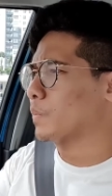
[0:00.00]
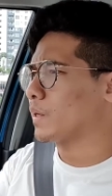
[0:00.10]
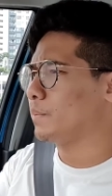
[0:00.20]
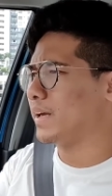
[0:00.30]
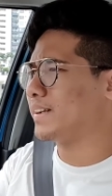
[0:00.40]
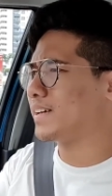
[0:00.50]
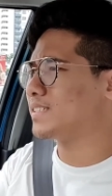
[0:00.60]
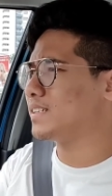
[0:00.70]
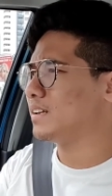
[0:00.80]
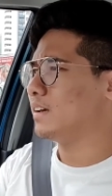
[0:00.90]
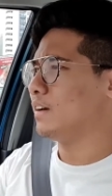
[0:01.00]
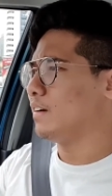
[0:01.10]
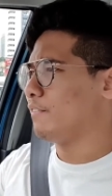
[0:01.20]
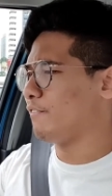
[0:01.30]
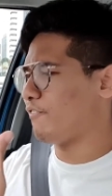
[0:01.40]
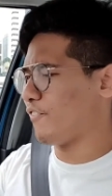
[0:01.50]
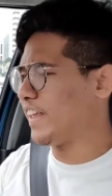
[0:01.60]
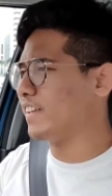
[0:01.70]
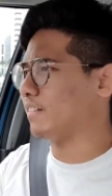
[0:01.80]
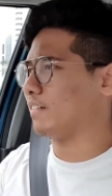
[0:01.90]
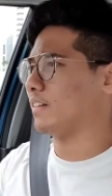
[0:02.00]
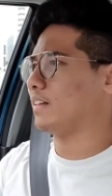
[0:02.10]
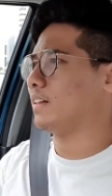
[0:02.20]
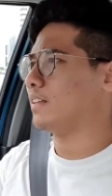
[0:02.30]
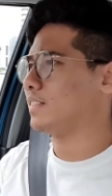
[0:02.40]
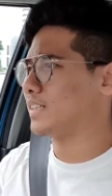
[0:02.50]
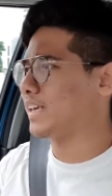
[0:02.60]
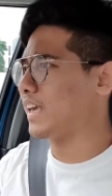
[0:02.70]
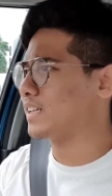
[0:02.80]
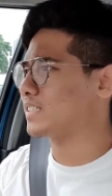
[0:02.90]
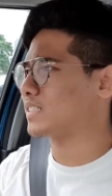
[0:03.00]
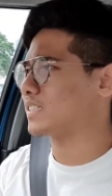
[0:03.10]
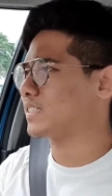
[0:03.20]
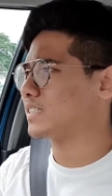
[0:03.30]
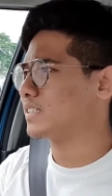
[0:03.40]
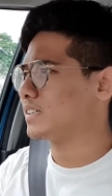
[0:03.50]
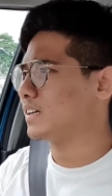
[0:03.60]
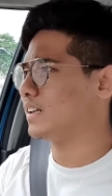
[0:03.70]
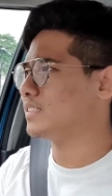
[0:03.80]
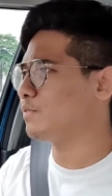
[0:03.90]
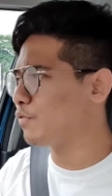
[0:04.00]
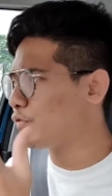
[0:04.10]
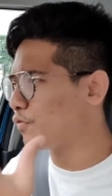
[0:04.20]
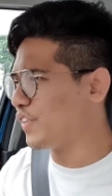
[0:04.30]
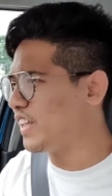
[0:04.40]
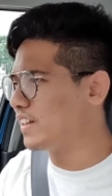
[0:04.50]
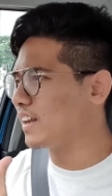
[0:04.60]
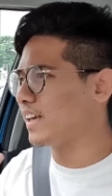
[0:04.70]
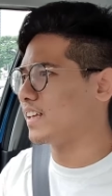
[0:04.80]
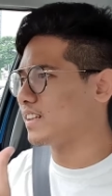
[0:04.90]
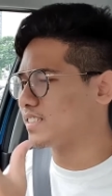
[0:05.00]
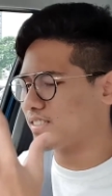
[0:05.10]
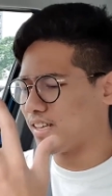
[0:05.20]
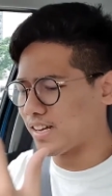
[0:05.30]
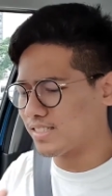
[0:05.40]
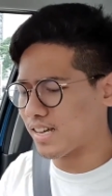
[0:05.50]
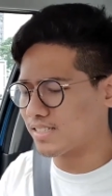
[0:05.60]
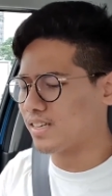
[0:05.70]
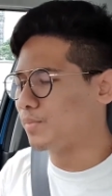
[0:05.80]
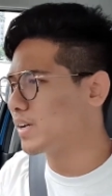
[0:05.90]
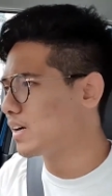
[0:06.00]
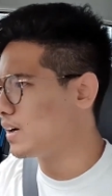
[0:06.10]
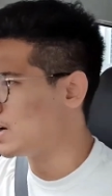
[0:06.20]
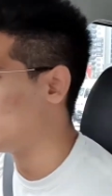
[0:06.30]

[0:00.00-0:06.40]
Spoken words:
But it doesn't feel the case. It doesn't feel like it is the exact same car.